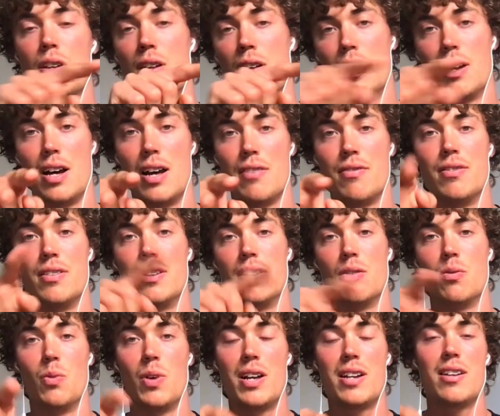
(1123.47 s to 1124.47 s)

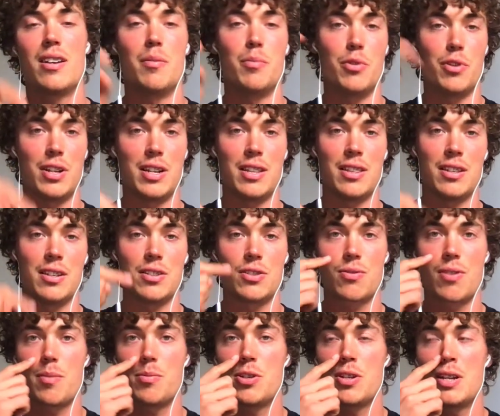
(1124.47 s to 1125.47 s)
I'll put it in the
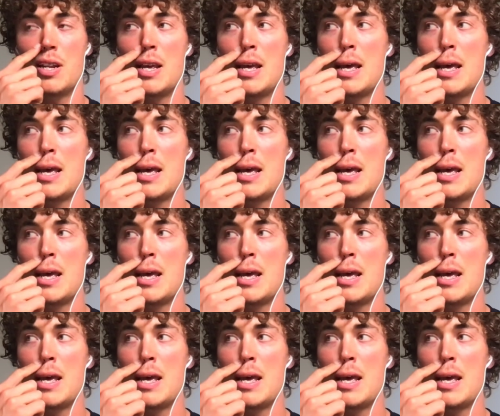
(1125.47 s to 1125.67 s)
description.